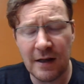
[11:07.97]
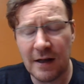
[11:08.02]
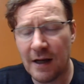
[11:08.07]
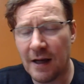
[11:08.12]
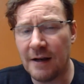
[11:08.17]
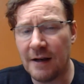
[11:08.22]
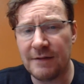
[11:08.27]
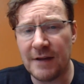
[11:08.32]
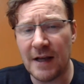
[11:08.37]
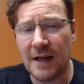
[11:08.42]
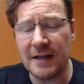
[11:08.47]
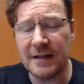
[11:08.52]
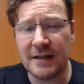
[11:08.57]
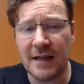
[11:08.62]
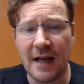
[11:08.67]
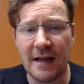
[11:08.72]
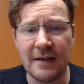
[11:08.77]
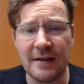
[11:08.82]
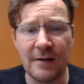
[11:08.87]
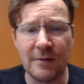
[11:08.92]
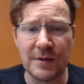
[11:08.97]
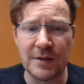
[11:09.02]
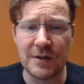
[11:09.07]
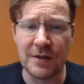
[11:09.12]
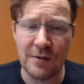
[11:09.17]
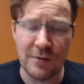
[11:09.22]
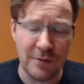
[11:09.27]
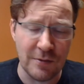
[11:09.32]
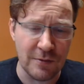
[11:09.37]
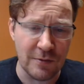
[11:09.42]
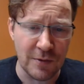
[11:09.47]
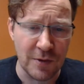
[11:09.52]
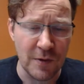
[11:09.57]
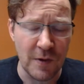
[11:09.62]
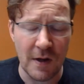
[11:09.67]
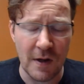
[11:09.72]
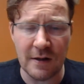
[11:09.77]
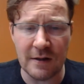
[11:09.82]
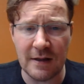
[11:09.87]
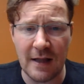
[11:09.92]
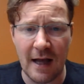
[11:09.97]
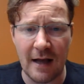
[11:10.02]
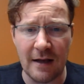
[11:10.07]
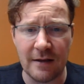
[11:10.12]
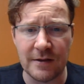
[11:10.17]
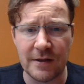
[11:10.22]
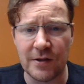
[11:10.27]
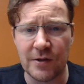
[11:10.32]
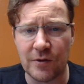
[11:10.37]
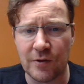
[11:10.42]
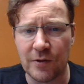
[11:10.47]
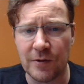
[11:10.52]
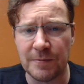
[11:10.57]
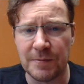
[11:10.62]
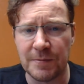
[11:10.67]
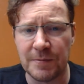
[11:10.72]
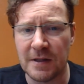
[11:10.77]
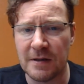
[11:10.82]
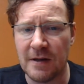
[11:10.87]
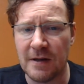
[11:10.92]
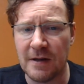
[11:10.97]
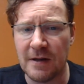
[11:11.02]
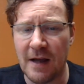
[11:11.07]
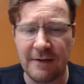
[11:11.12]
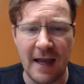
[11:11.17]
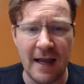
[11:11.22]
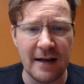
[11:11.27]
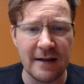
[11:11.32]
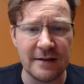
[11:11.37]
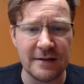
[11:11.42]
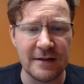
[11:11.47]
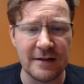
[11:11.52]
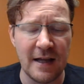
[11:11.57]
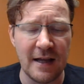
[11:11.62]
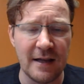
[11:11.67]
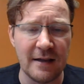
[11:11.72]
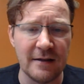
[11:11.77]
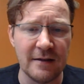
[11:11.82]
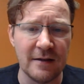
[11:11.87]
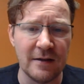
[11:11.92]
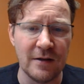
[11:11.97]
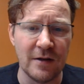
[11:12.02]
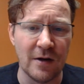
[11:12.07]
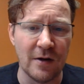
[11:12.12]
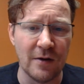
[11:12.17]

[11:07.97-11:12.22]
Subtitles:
And if they said there was 200,000 troops in Afghanistan,